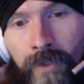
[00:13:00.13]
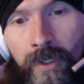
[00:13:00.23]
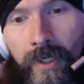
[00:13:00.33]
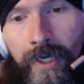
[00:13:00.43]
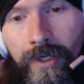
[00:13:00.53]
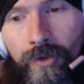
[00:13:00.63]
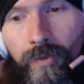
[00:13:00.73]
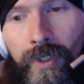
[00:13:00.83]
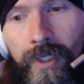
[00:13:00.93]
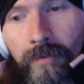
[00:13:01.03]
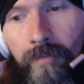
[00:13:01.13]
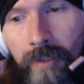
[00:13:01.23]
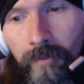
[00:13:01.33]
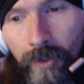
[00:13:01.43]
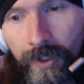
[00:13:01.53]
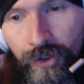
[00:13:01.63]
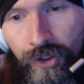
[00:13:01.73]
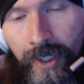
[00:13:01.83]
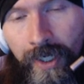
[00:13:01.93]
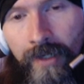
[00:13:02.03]
and who will give people a
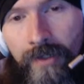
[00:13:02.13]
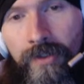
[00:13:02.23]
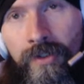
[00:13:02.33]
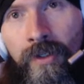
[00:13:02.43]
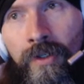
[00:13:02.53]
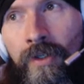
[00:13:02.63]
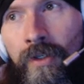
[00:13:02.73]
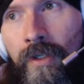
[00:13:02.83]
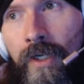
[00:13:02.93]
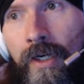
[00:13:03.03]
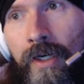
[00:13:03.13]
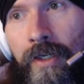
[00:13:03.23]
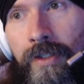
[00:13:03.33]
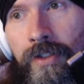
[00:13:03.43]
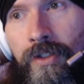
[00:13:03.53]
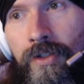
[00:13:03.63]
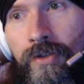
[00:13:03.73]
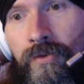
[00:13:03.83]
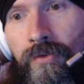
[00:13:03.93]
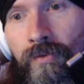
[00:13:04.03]
chance
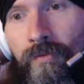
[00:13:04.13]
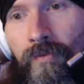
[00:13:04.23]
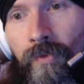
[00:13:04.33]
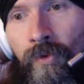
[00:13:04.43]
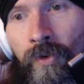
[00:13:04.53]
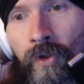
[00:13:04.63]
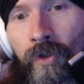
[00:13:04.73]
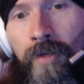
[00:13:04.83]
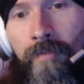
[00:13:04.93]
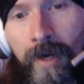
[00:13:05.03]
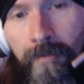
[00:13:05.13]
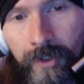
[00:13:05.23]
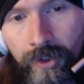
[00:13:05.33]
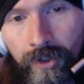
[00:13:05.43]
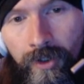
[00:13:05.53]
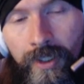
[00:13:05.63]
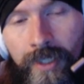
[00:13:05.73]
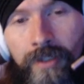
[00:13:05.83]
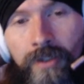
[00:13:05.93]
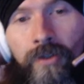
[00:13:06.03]
to learn about
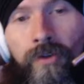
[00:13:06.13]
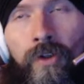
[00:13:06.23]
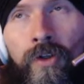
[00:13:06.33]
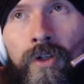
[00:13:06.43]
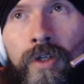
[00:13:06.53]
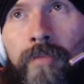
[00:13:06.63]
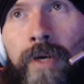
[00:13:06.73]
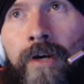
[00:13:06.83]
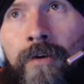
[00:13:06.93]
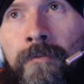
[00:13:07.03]
maturity, to learn about